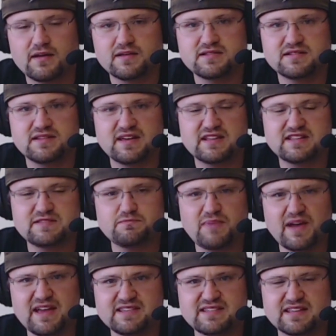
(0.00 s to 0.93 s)
It's
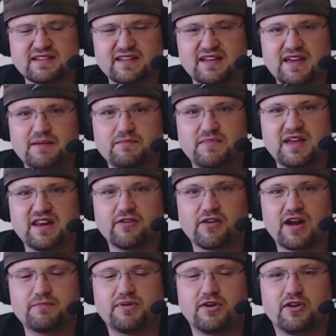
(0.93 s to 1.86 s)
basically a
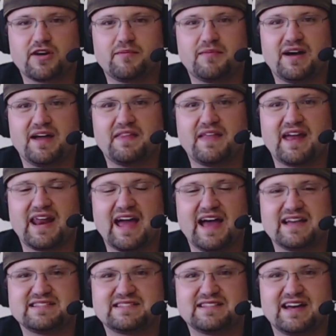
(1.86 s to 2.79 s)
meteorite Pokemon that
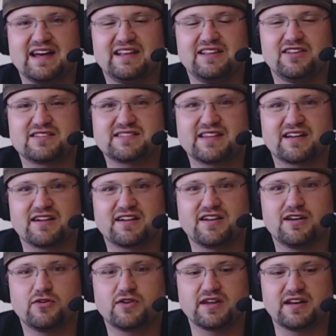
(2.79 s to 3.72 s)
has looks like a
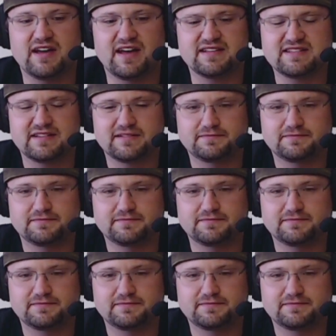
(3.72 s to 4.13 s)
coconut.